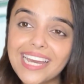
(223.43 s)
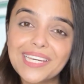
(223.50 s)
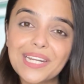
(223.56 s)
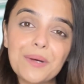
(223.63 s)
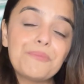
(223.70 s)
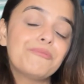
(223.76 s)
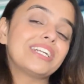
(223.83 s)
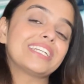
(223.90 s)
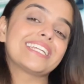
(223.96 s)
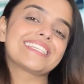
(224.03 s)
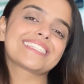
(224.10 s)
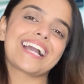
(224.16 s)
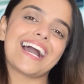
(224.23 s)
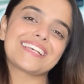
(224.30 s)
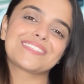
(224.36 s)
Akram will
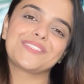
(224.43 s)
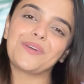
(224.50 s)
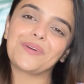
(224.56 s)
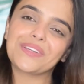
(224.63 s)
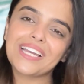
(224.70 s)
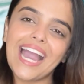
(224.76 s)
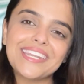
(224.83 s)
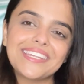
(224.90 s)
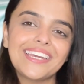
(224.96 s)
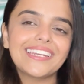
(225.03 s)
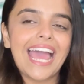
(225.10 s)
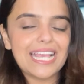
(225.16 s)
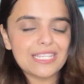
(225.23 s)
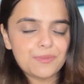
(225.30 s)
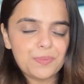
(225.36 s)
discuss your
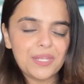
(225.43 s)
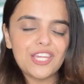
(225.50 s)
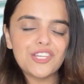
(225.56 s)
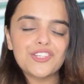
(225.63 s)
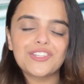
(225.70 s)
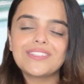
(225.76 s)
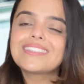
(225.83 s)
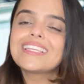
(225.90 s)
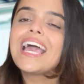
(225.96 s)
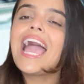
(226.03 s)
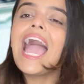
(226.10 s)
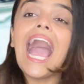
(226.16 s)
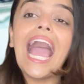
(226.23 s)
career aspirations